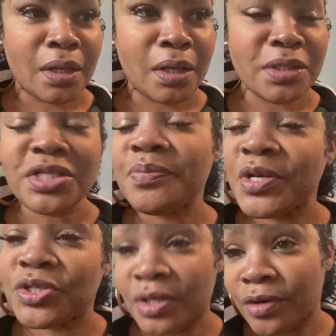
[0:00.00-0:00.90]
It just
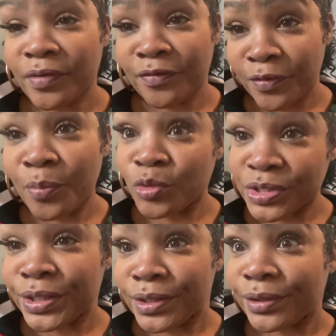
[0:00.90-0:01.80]
makes your earring feel more
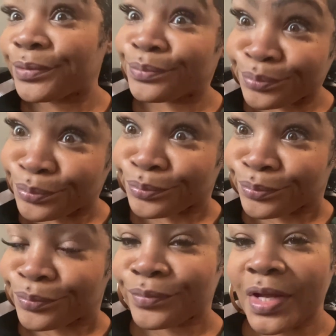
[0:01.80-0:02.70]
snug,
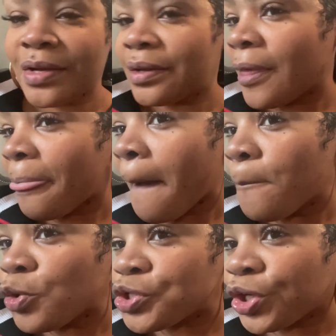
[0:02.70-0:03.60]

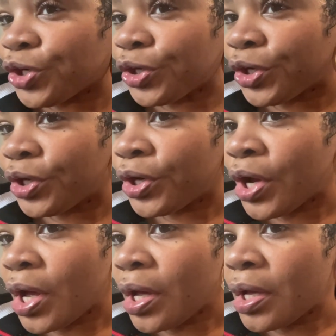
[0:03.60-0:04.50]
more secure.
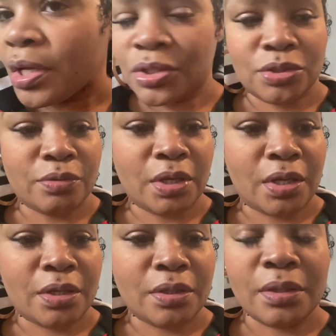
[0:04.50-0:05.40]
So
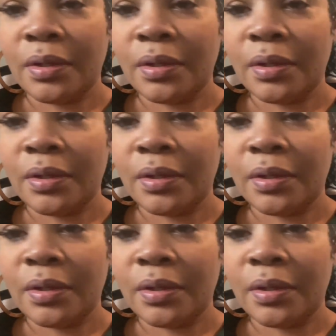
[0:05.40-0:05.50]
yeah.